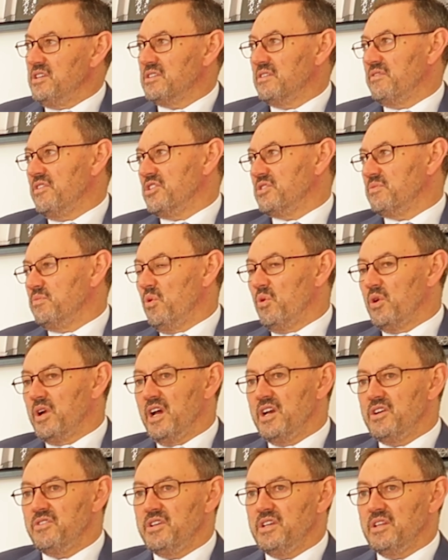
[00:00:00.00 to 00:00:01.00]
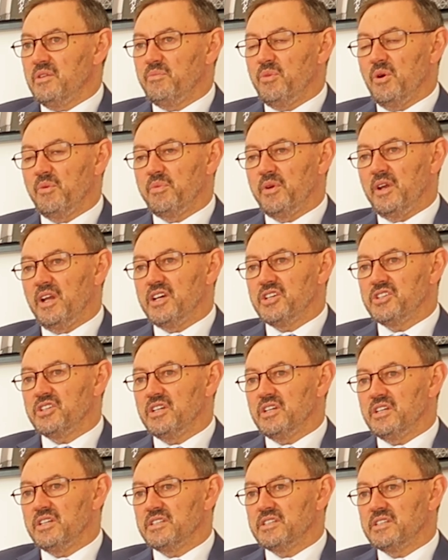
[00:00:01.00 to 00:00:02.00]
It's a very small country. The
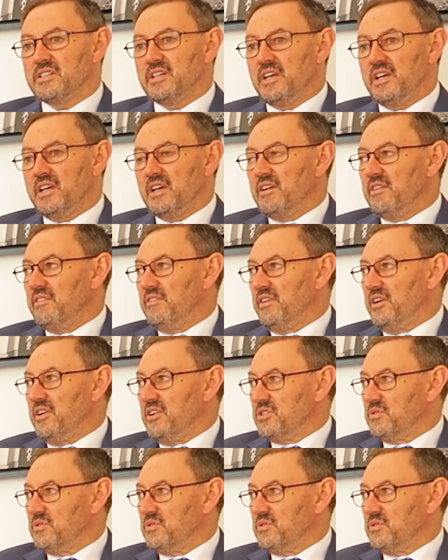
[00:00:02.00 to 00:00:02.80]
population is very